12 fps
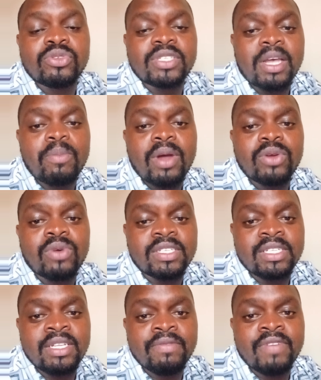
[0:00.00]
to someone who
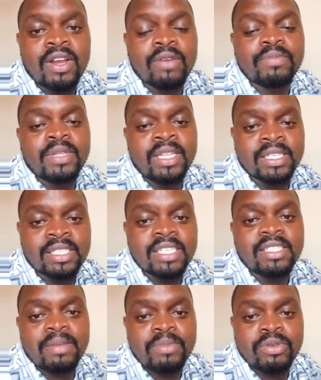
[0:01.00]
has developed the
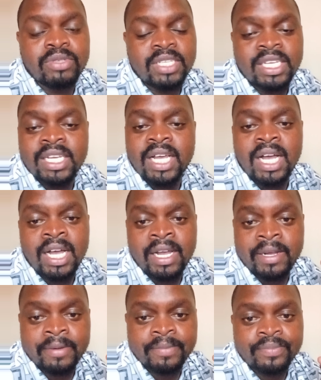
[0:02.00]
system using
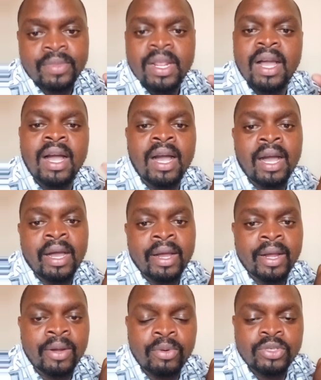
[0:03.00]

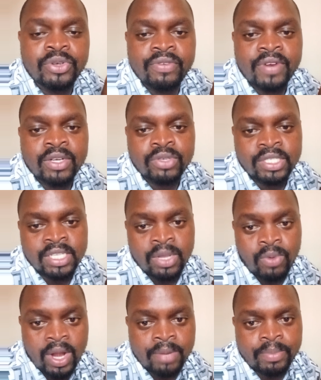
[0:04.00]
what we refer to as
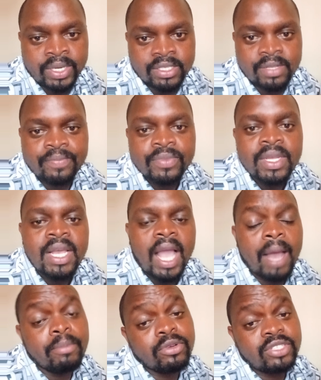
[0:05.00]
WordPress.
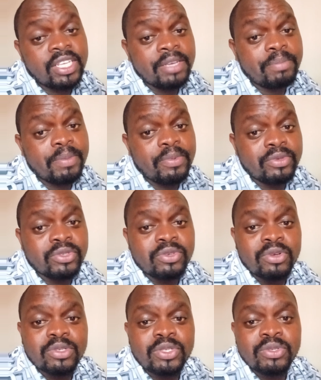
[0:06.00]
I'm not saying people should
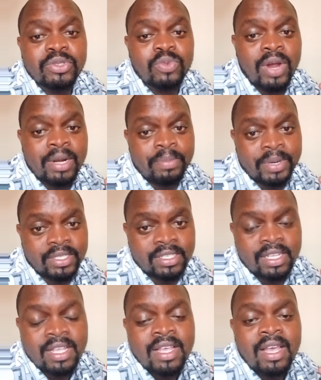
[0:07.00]
not use
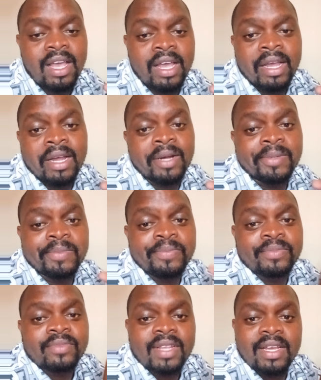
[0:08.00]
WordPress.
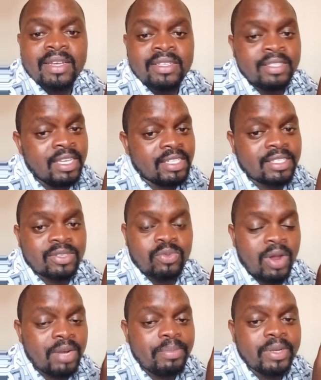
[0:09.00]
Yes,
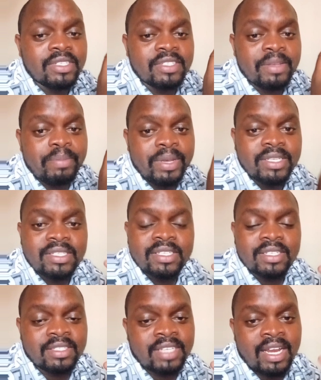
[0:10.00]
WordPress is the best.
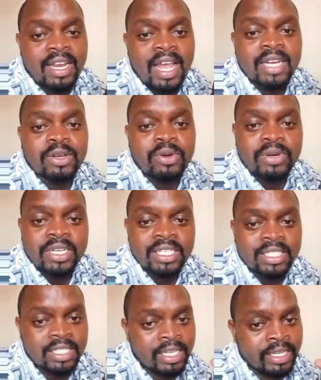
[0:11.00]
It's a
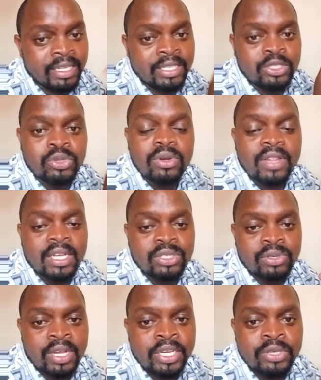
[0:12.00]
non-coding tool that
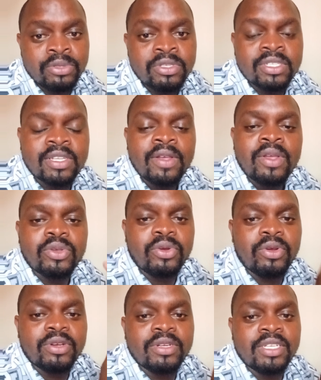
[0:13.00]
you can use. You
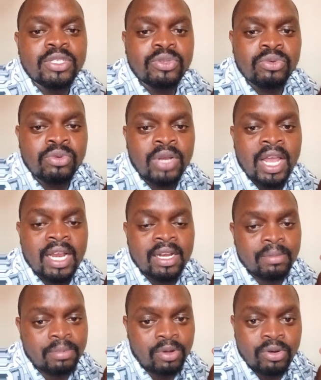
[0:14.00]
don't need to
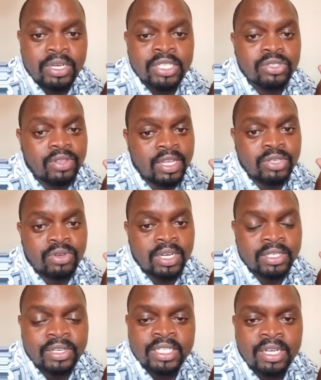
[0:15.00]
learn coding so that you
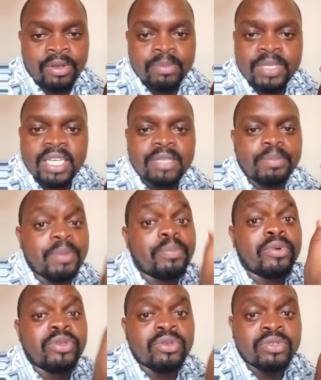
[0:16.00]
can create a website.
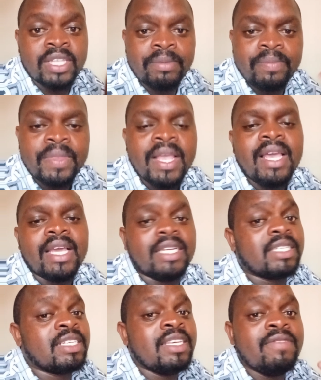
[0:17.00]
People use them.
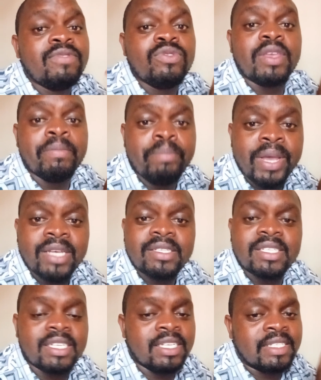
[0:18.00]
It gives you the
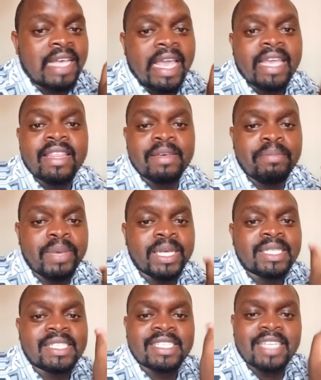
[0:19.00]
best design, the
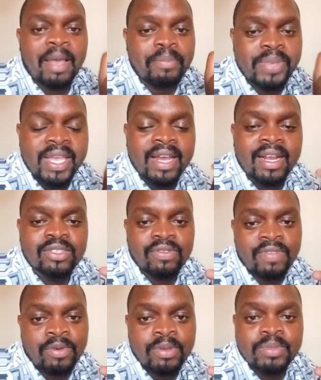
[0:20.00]
best appearance
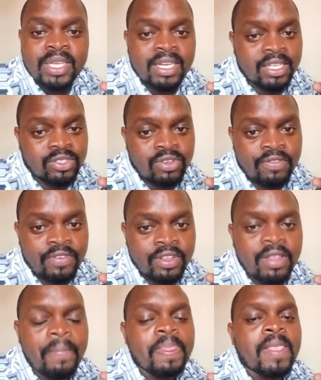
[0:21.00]
of the website, and so forth.
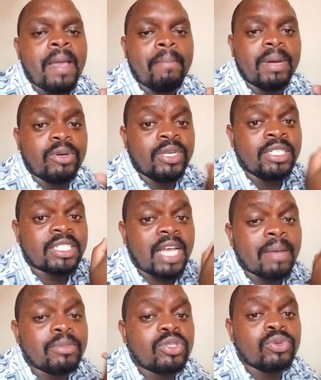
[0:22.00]
But when it
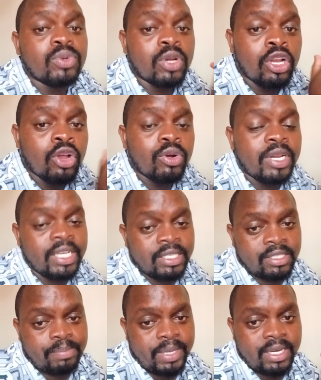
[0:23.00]
comes to loading
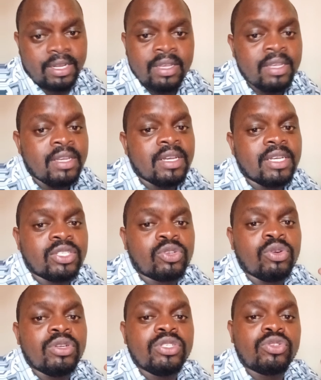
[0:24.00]
speed, it's
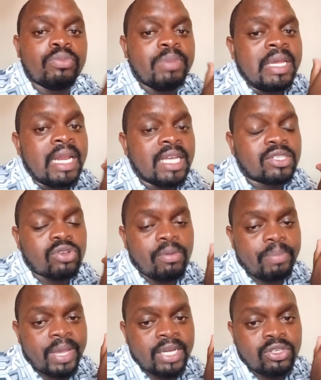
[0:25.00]
going to be less
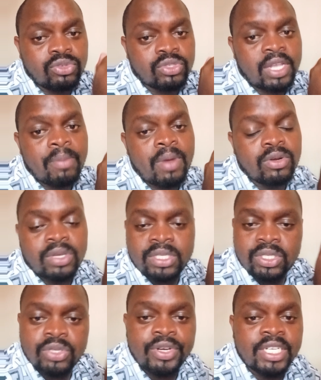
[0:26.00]
compared to someone who
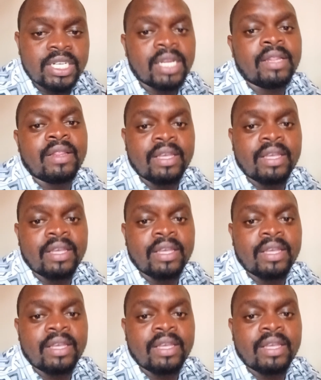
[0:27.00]
has written